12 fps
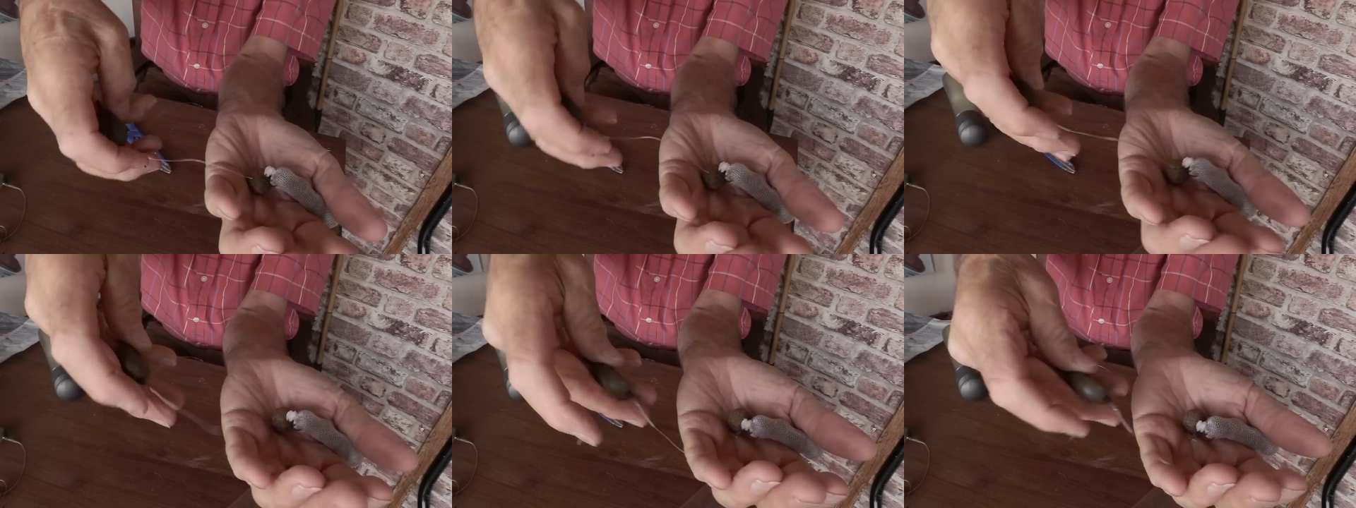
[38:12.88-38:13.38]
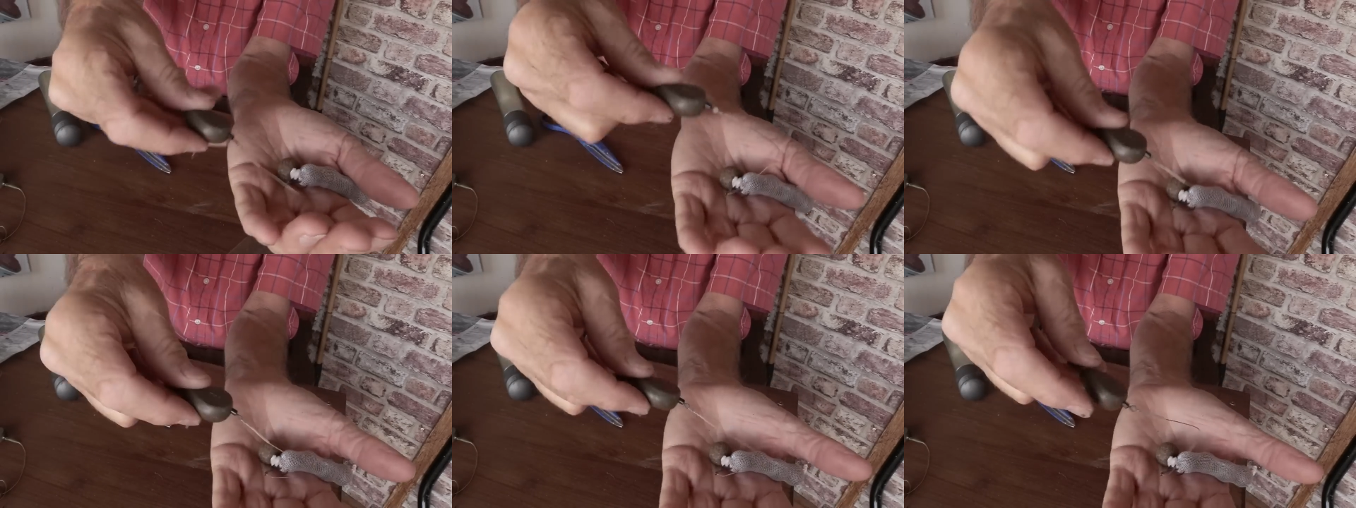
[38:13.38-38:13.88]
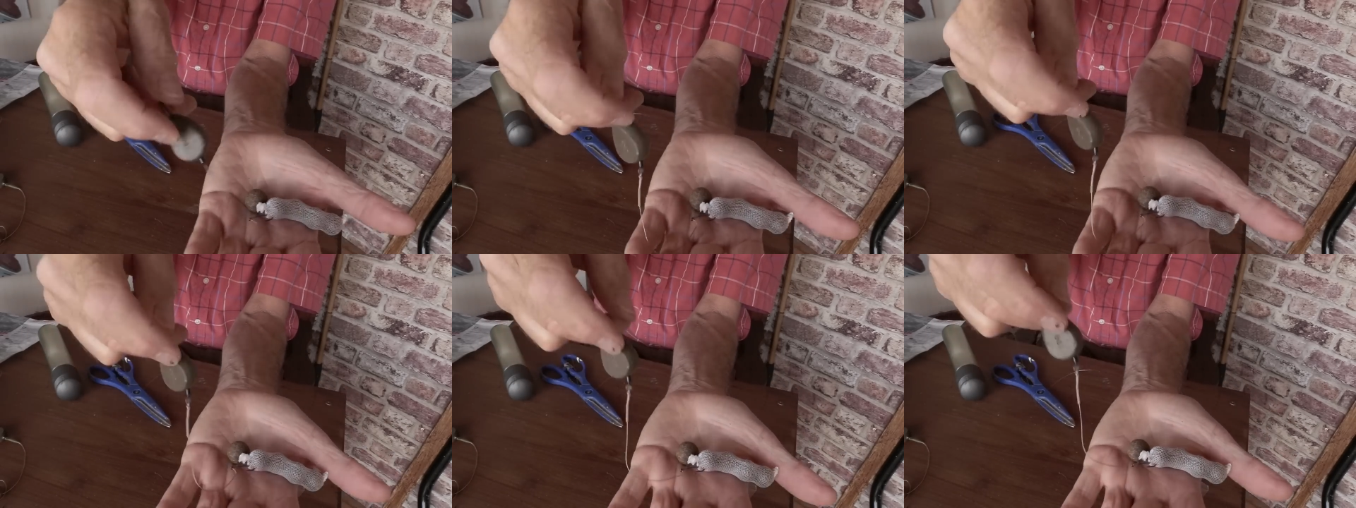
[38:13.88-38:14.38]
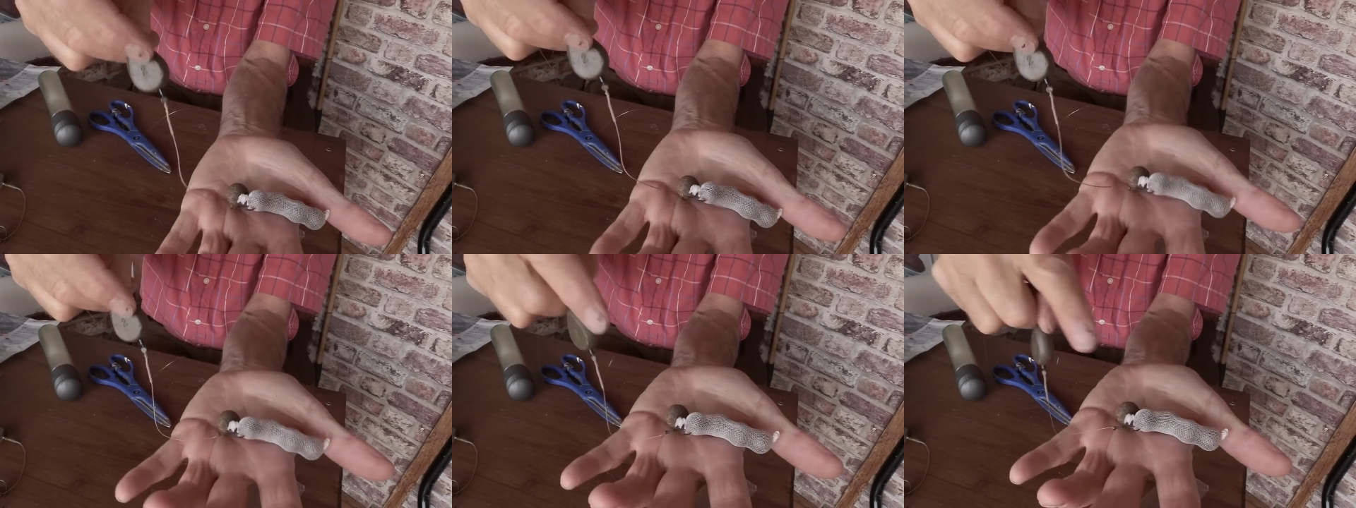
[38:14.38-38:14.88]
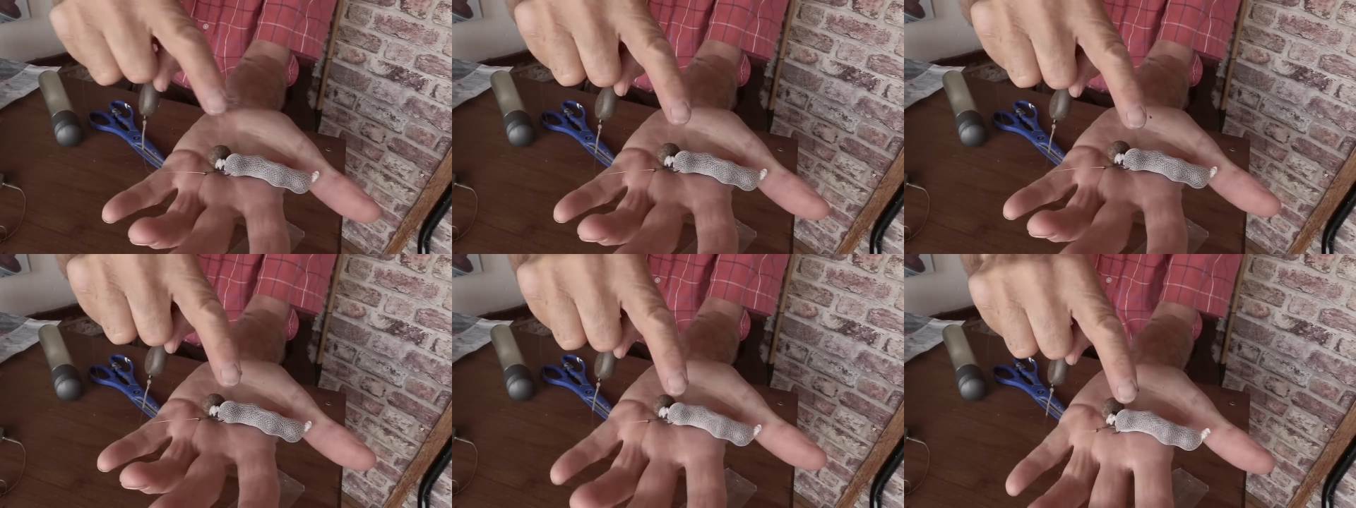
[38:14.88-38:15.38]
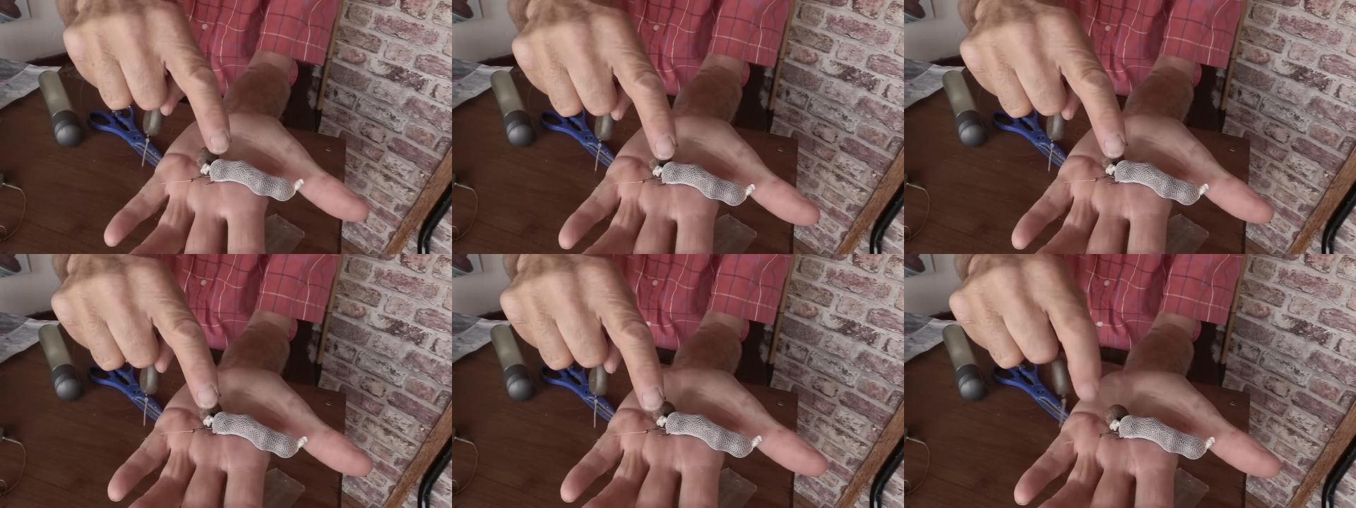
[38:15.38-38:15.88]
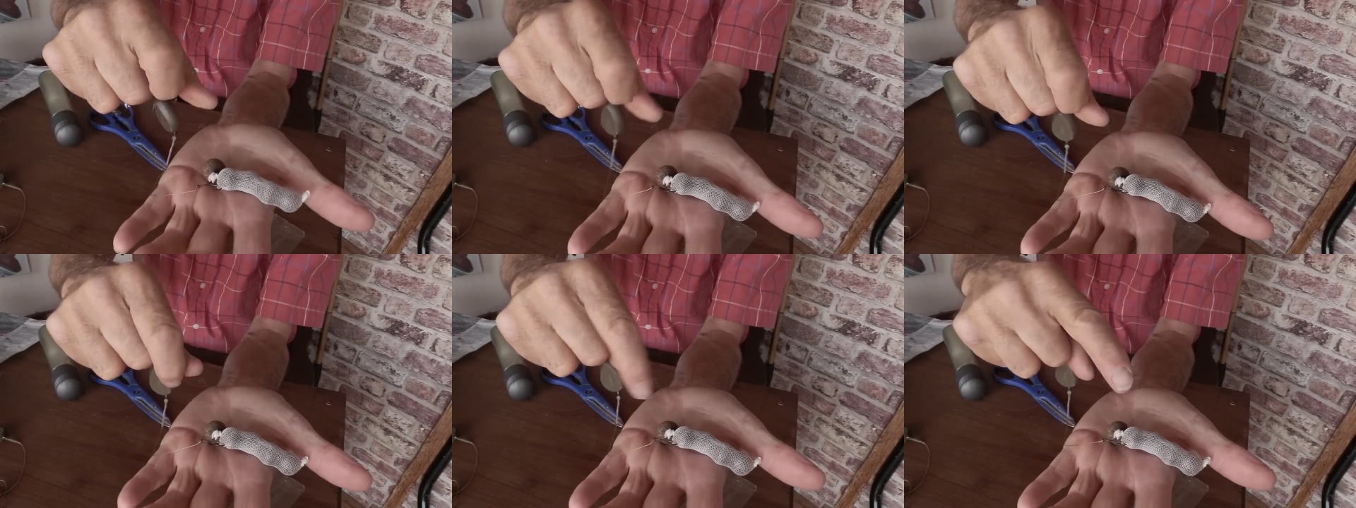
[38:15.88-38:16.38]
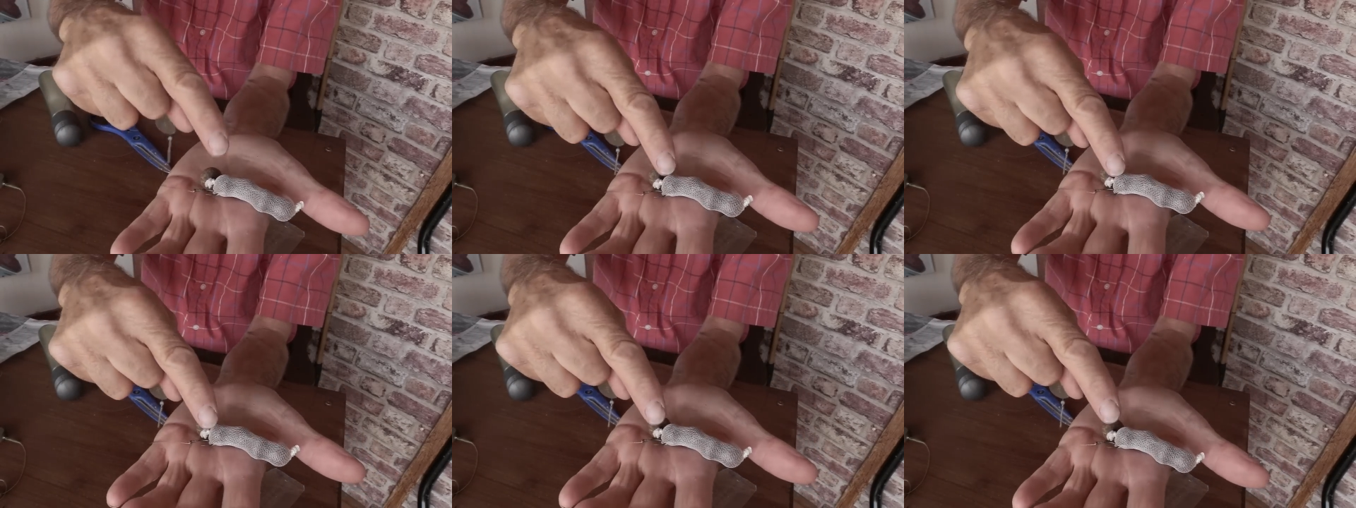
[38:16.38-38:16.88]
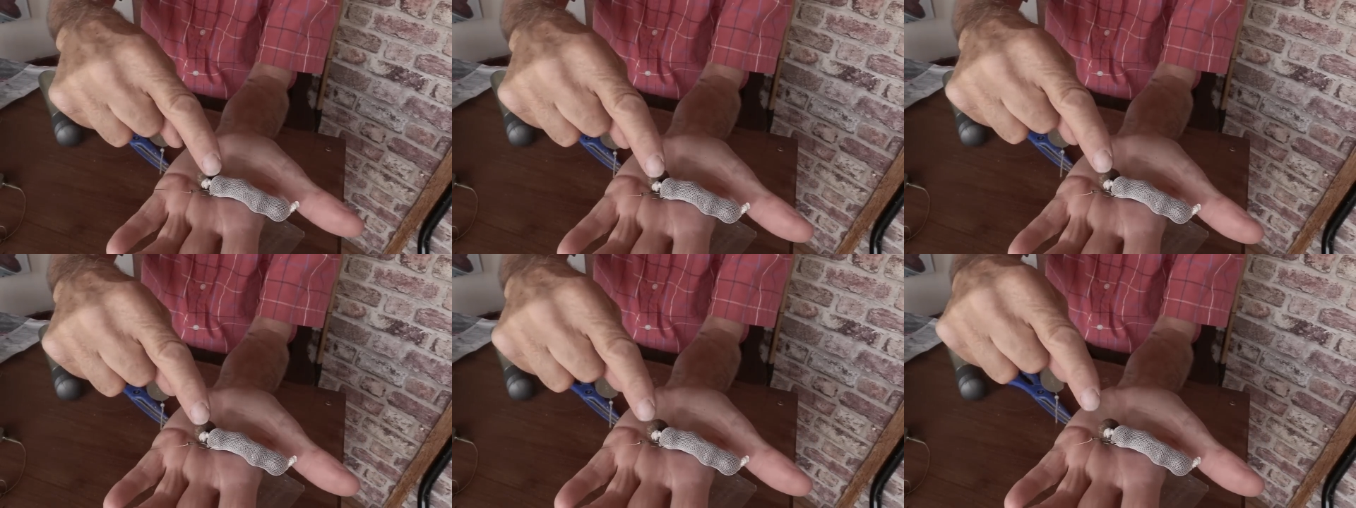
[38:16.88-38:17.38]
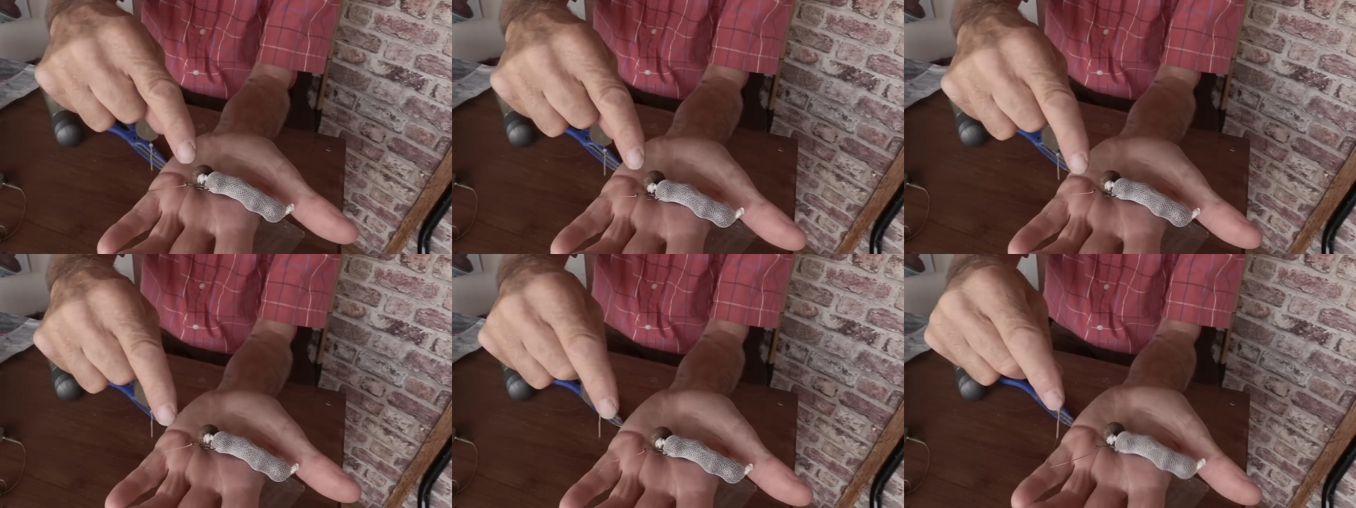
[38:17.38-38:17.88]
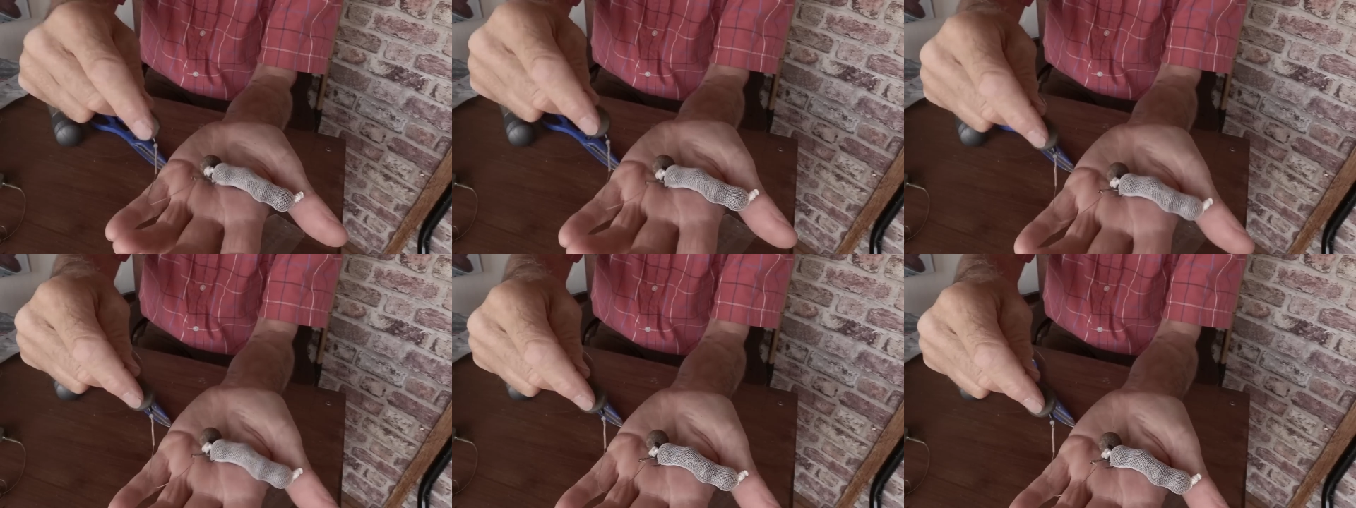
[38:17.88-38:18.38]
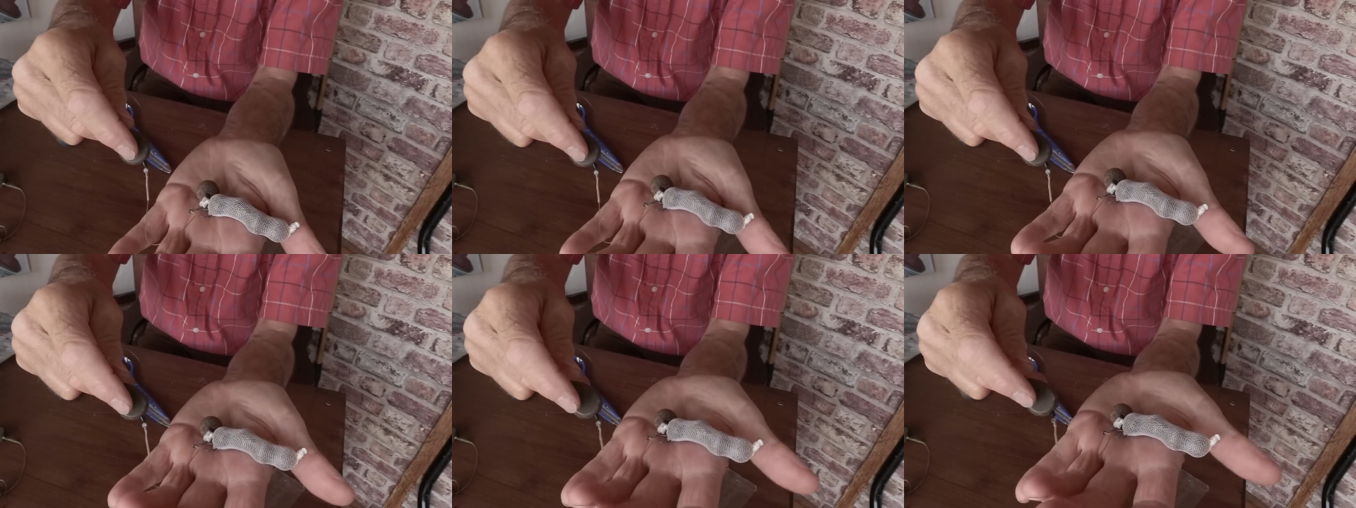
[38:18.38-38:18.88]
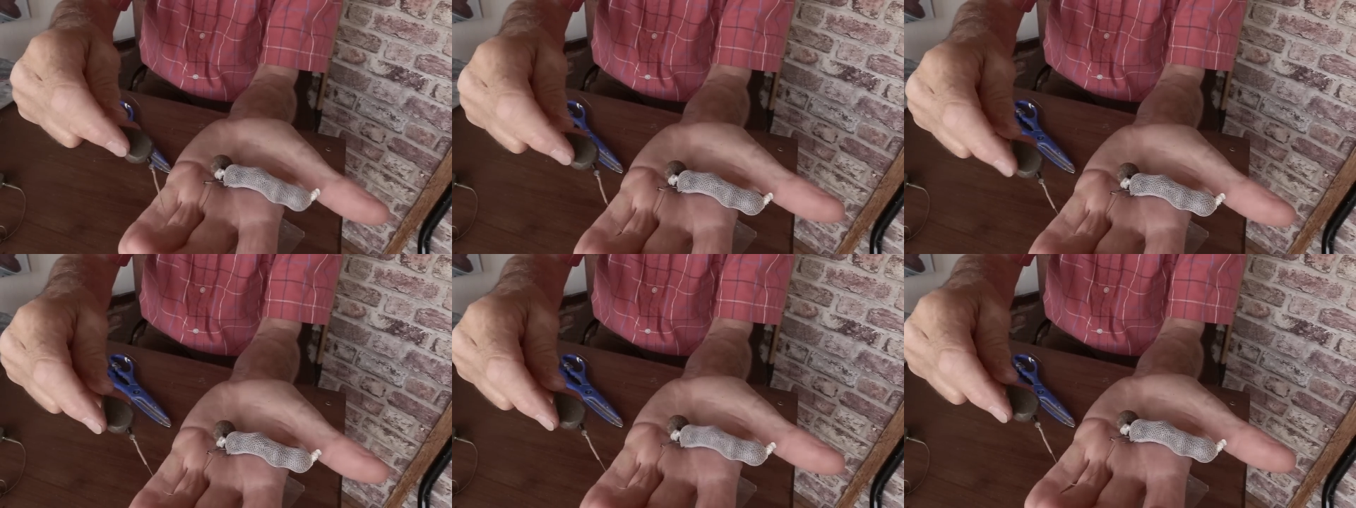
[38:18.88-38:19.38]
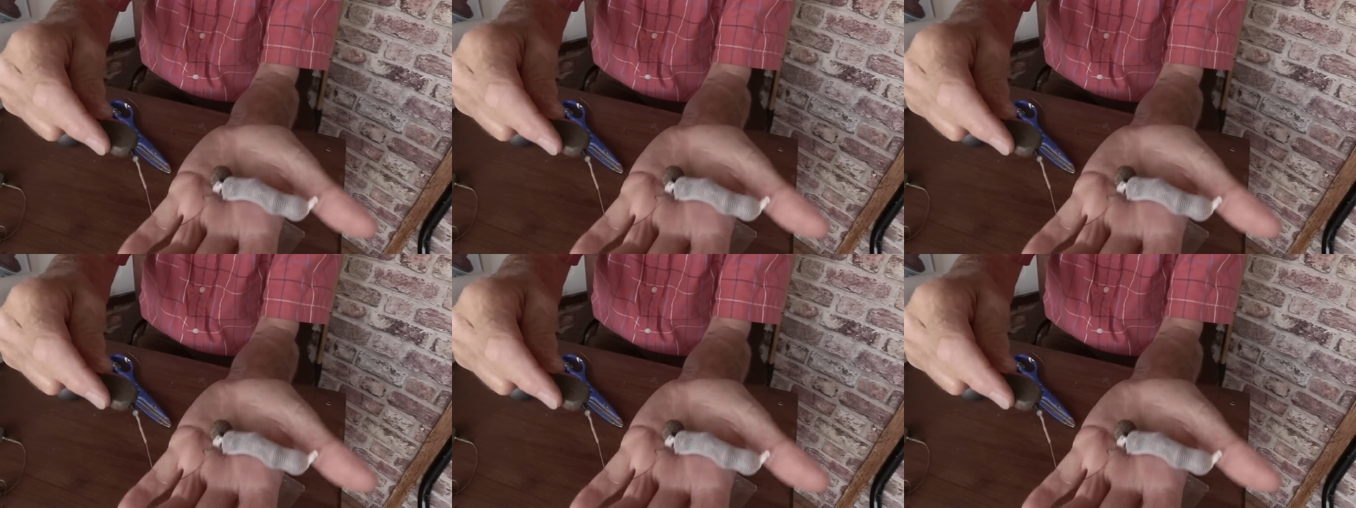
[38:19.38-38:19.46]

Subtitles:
No face is visible, so there are no lips to read.